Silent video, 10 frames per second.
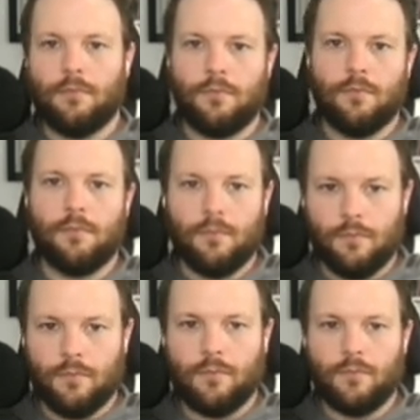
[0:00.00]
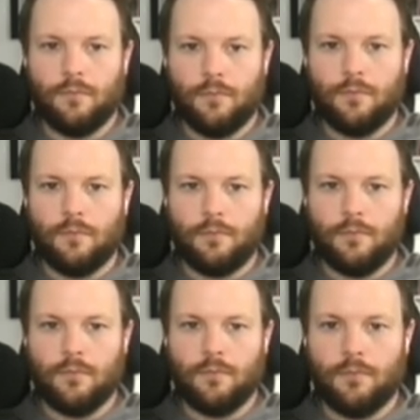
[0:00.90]

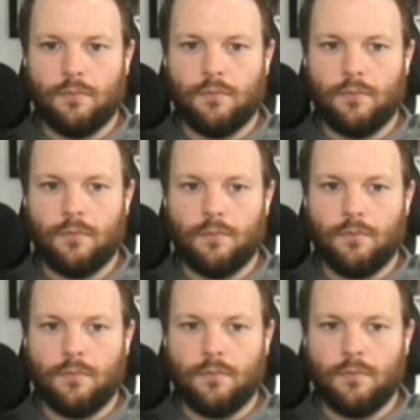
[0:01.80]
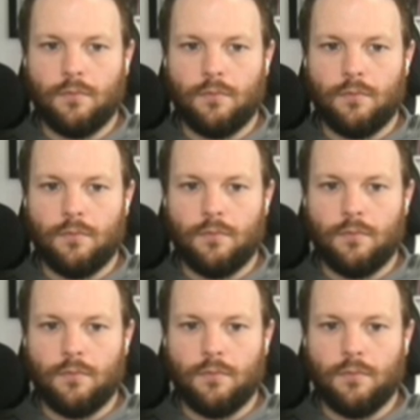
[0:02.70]

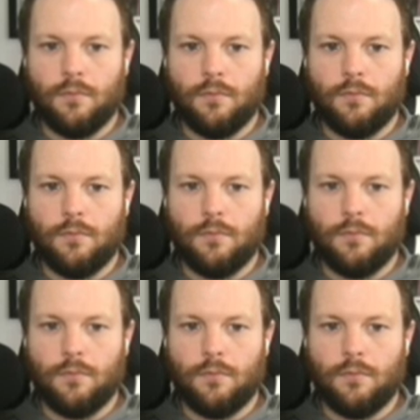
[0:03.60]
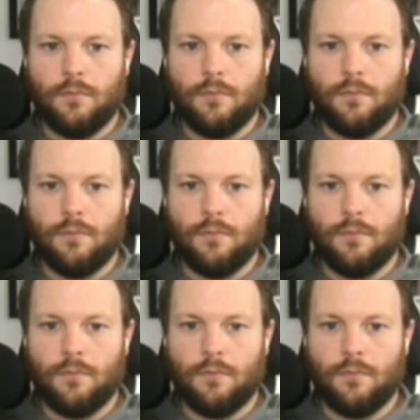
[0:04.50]
(silent)